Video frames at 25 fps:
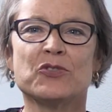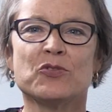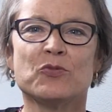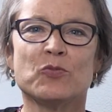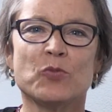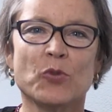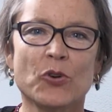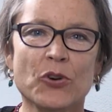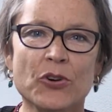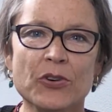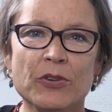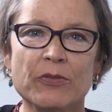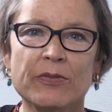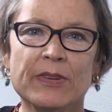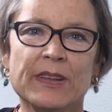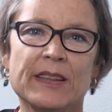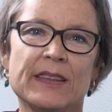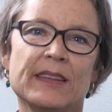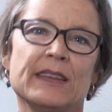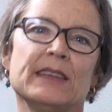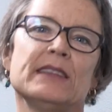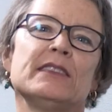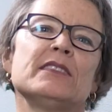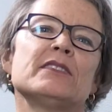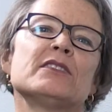to work with
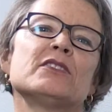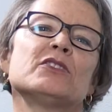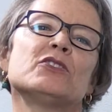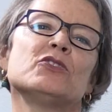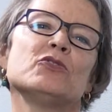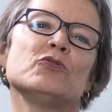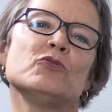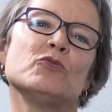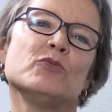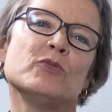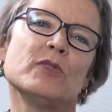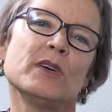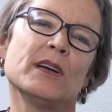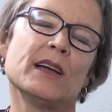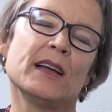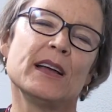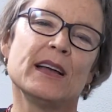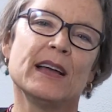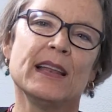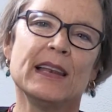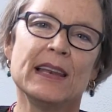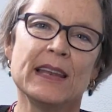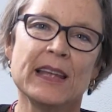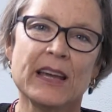it, to uh,